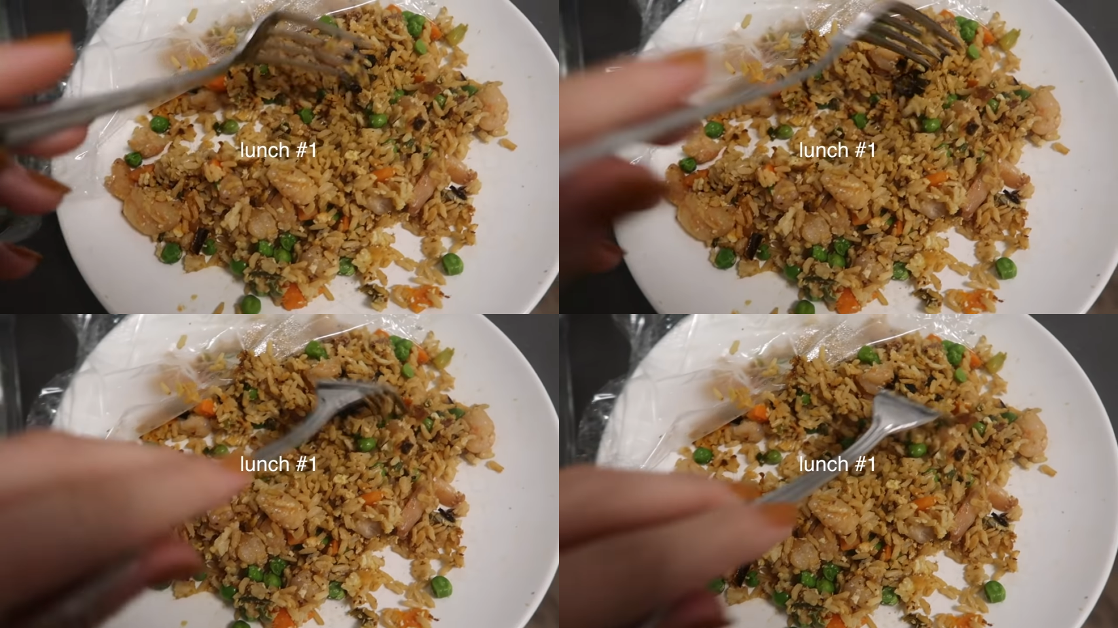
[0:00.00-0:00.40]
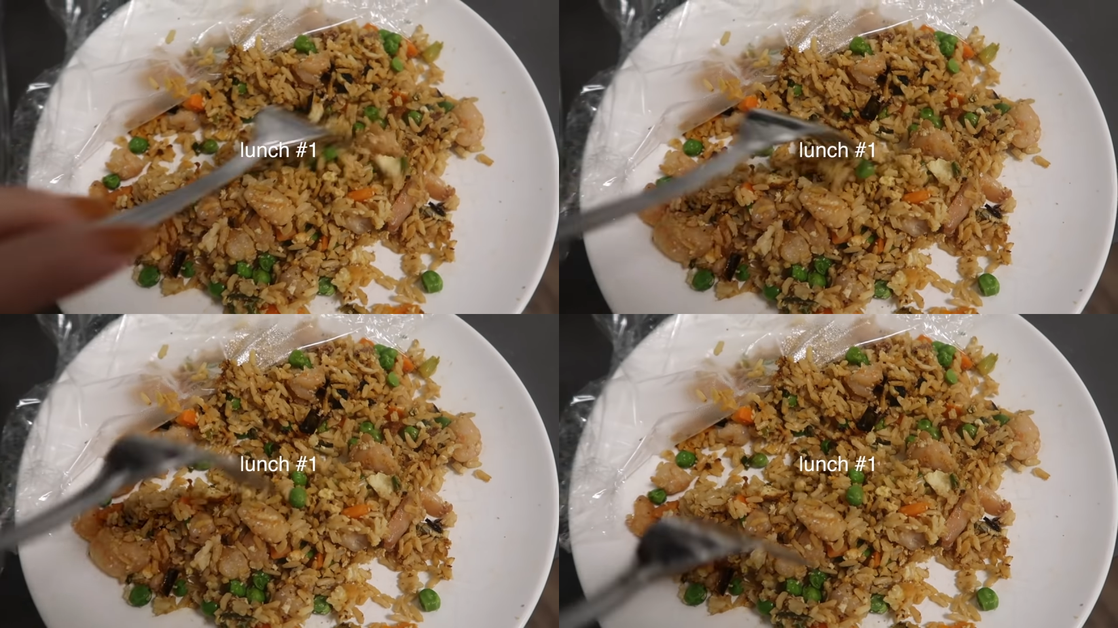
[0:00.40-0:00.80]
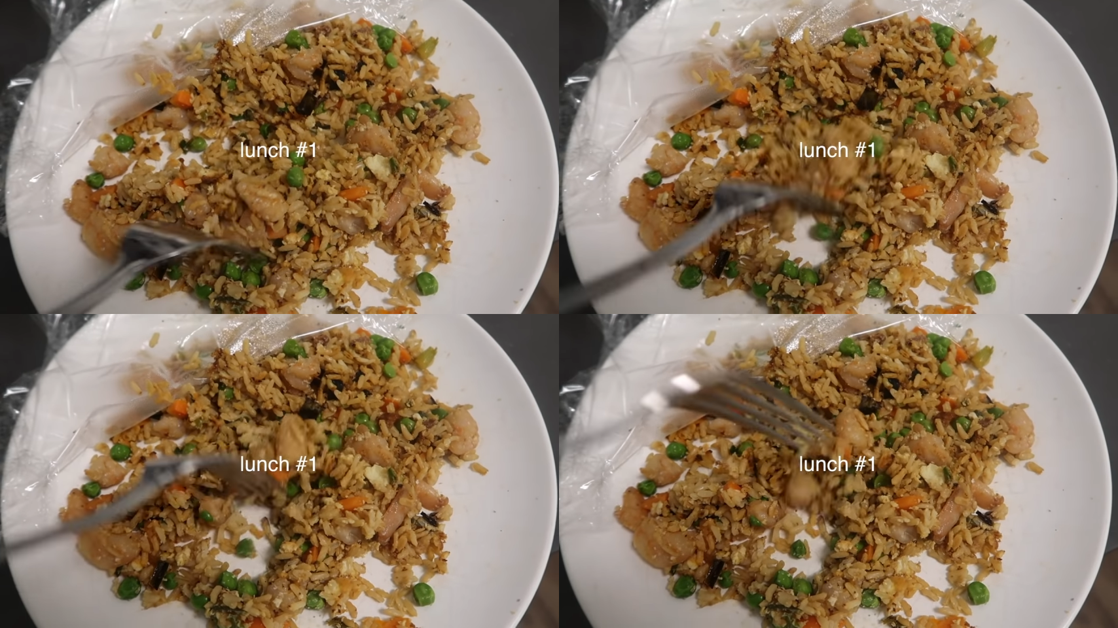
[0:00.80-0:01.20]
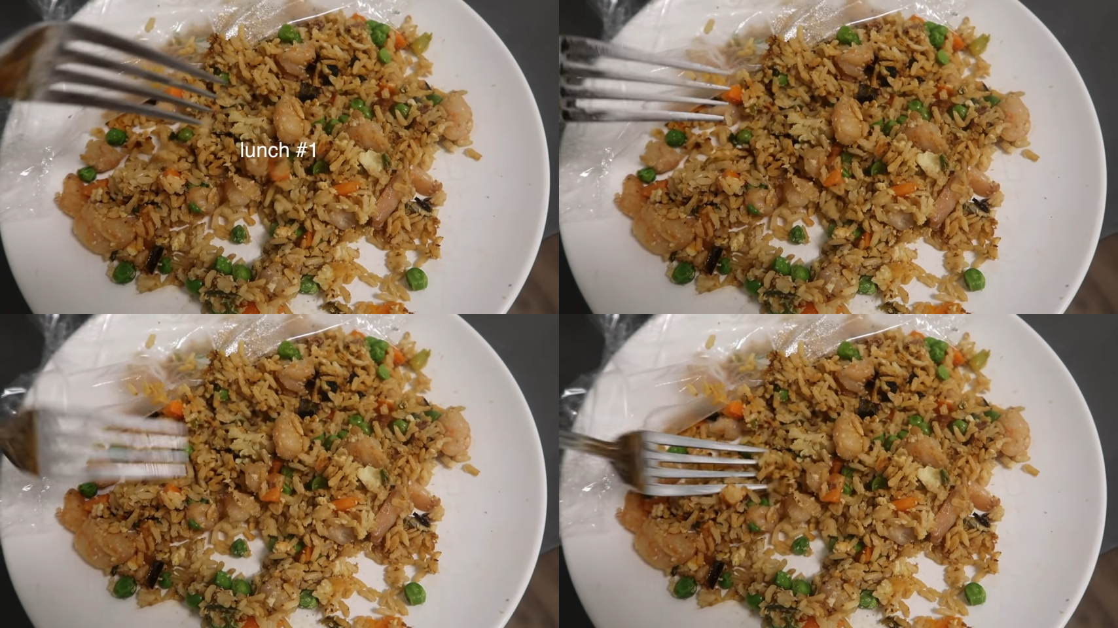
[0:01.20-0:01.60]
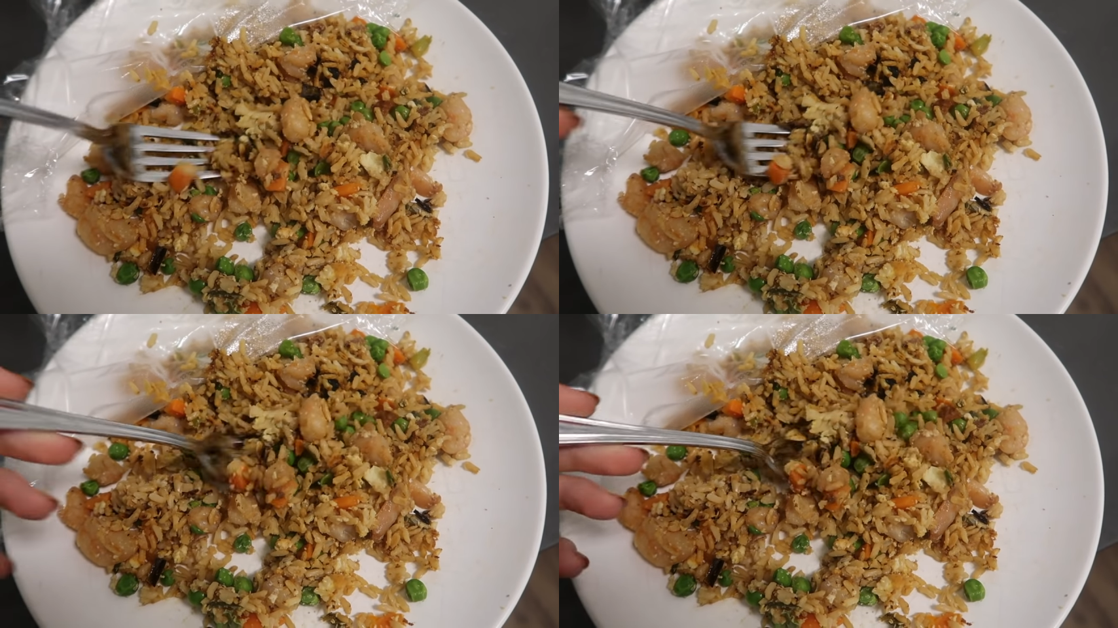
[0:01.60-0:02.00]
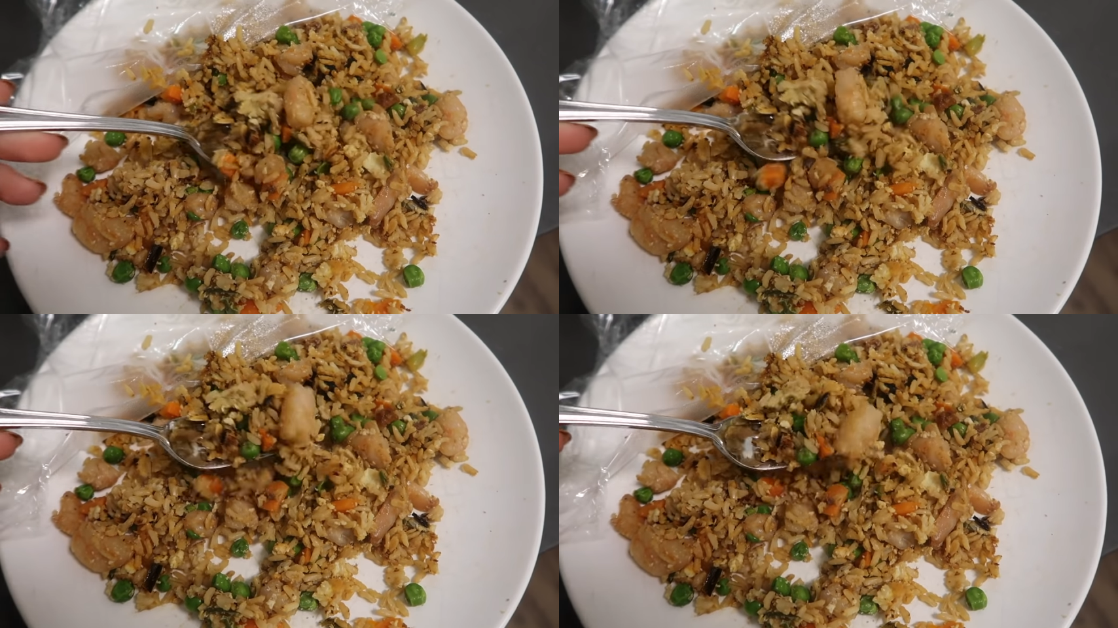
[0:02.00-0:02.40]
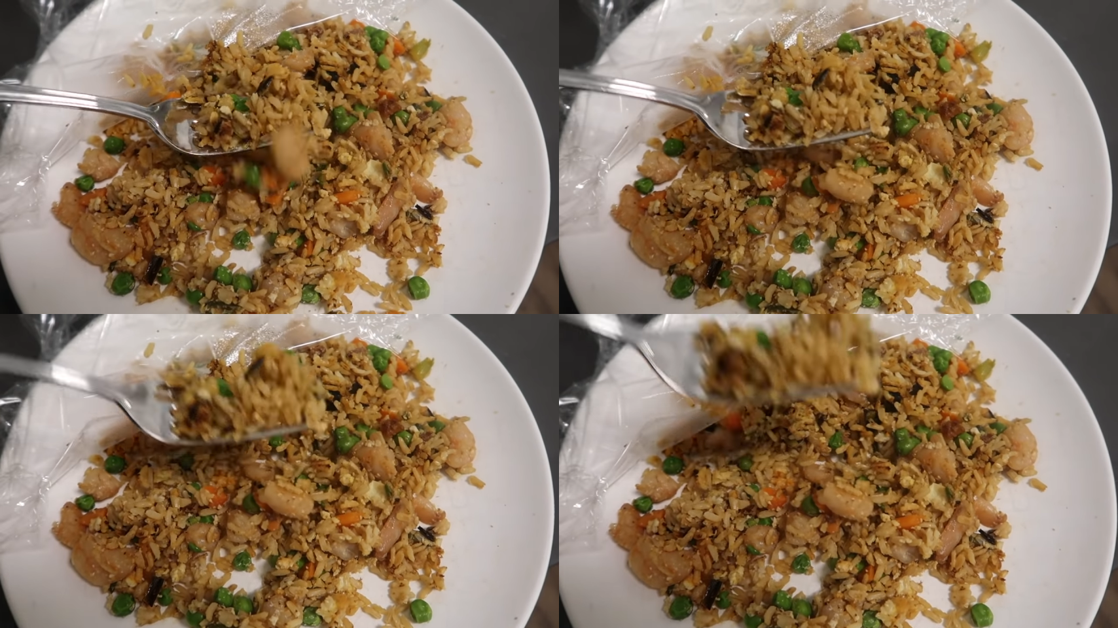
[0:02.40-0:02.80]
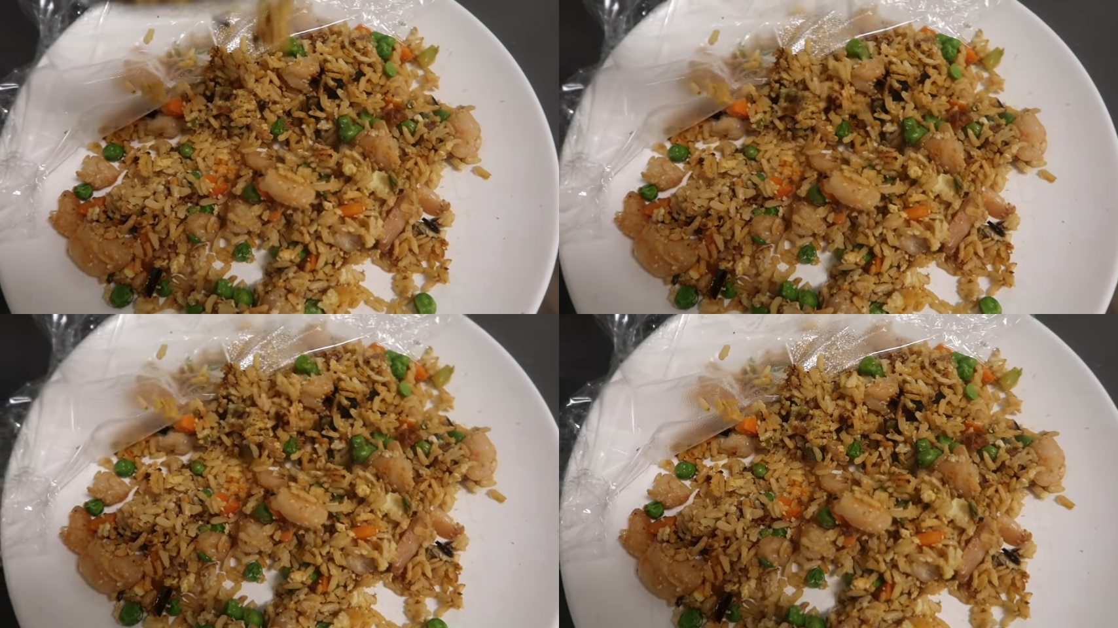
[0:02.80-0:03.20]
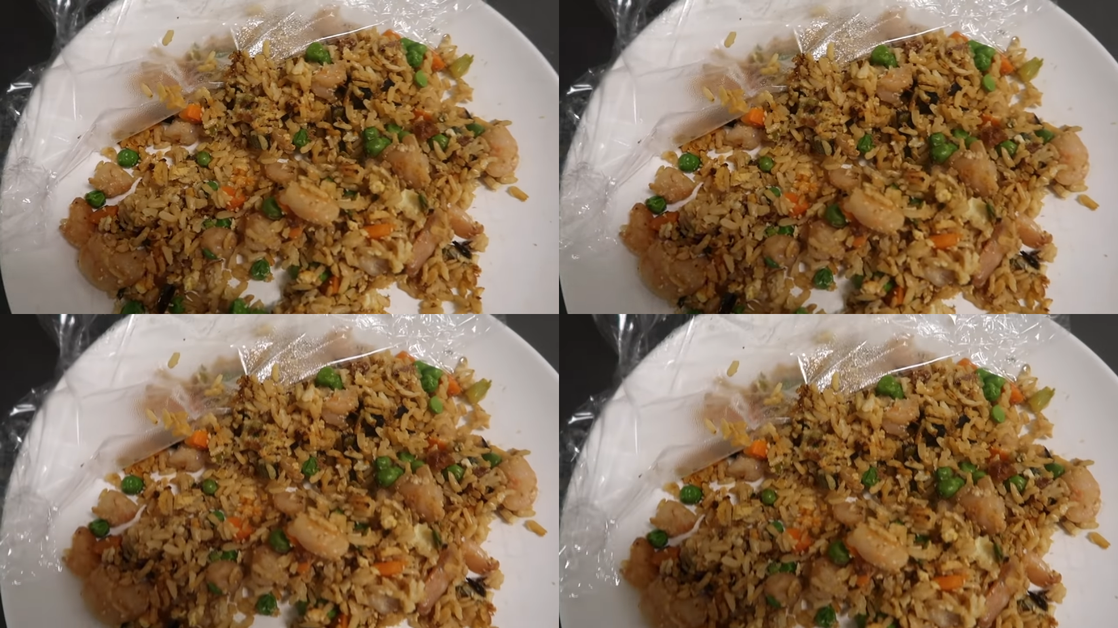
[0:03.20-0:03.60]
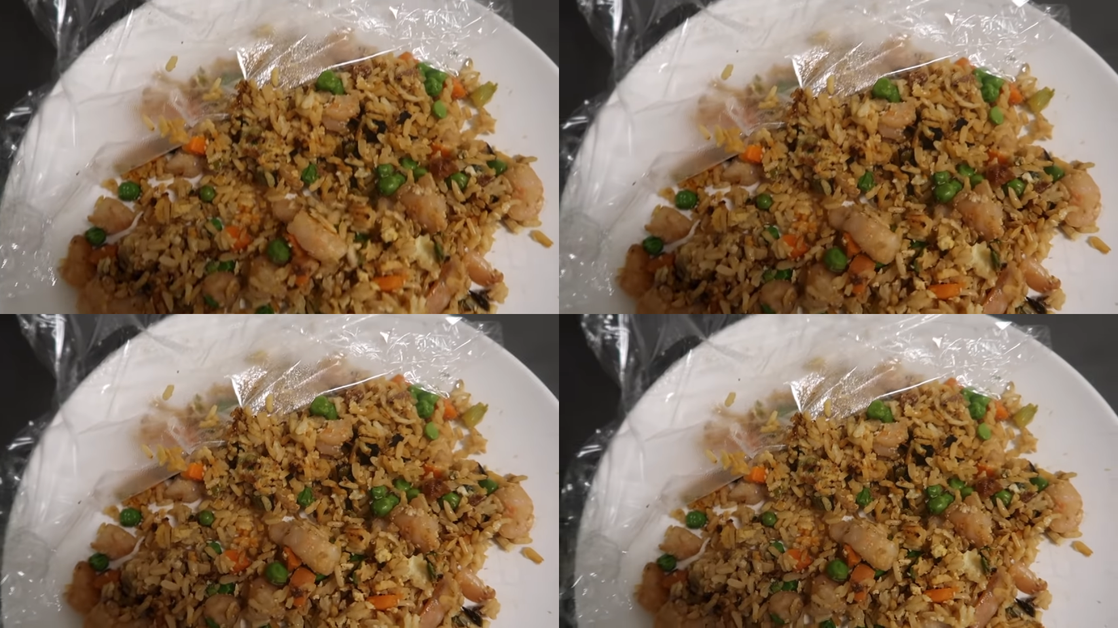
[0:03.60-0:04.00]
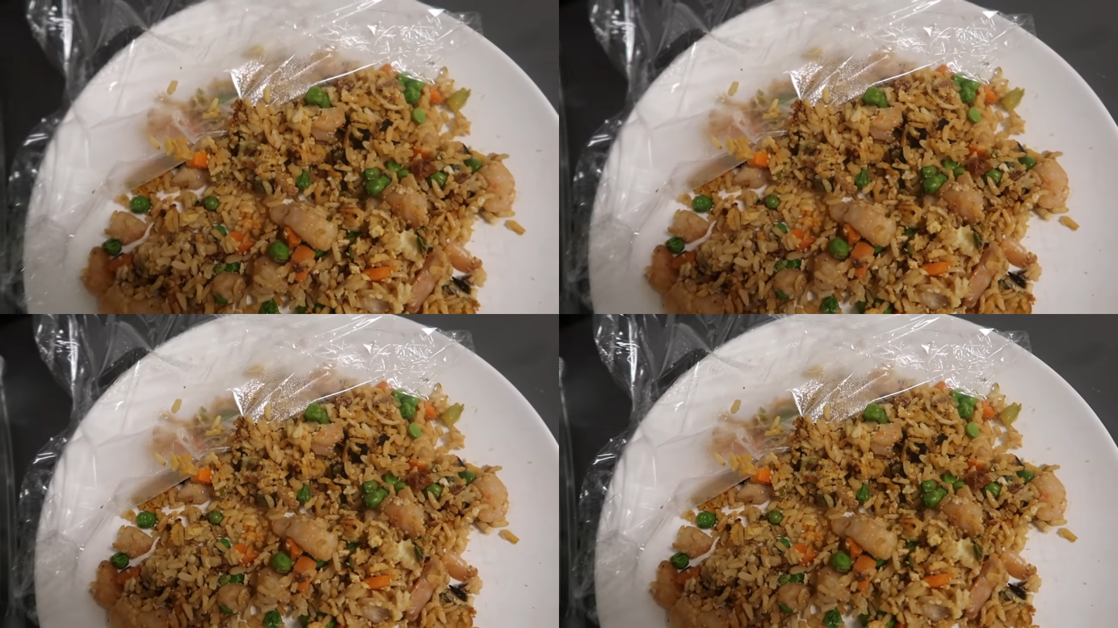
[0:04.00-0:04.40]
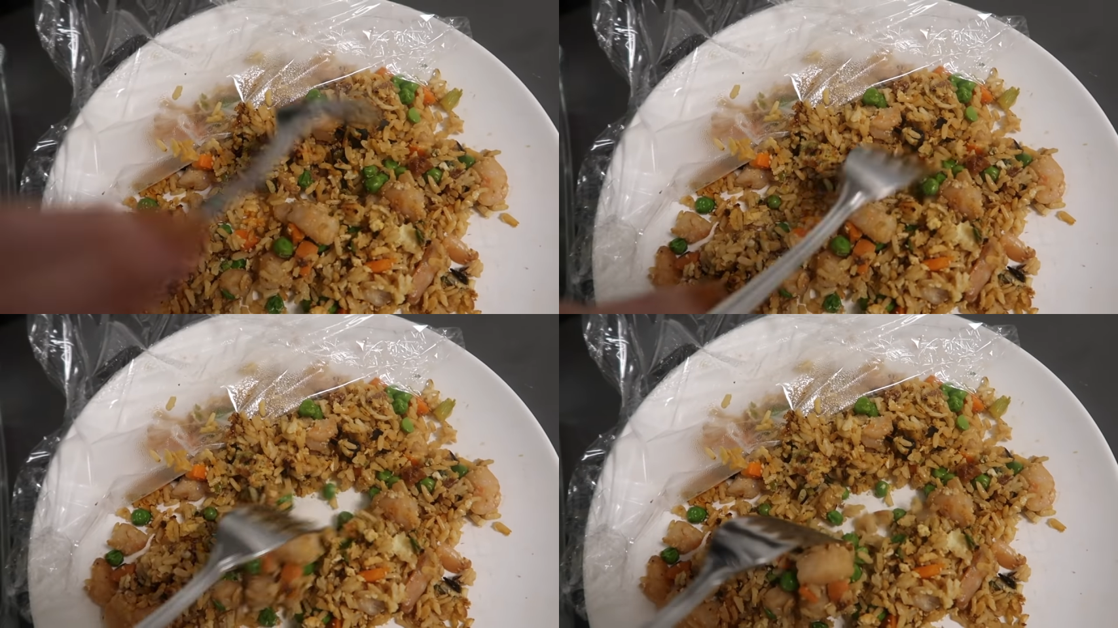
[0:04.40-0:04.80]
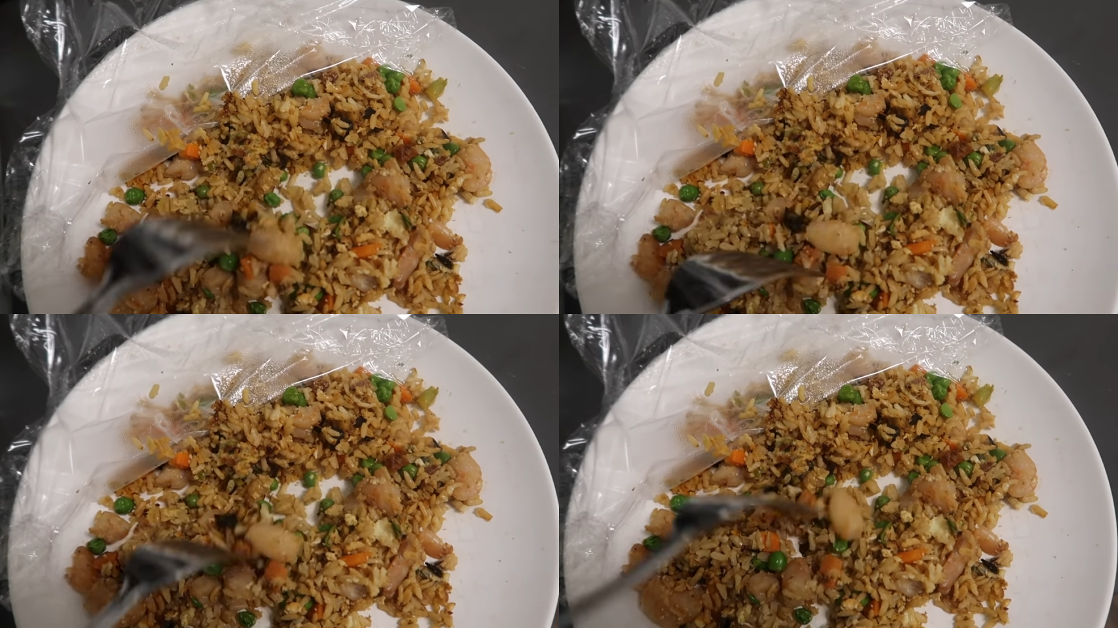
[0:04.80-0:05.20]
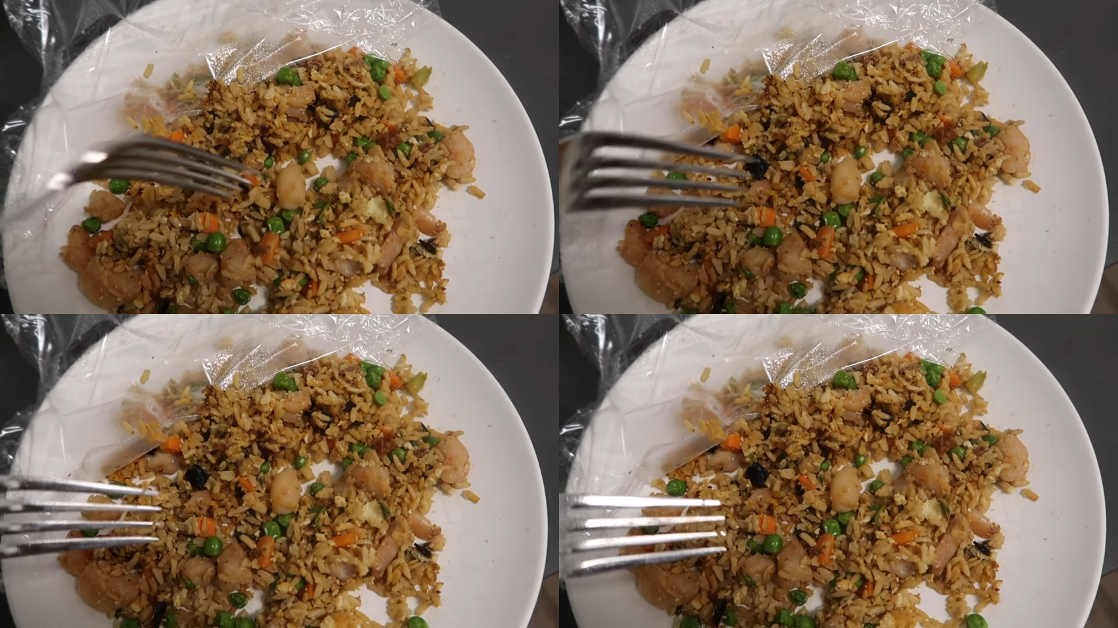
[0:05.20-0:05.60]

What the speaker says: No face is visible, so there are no lips to read.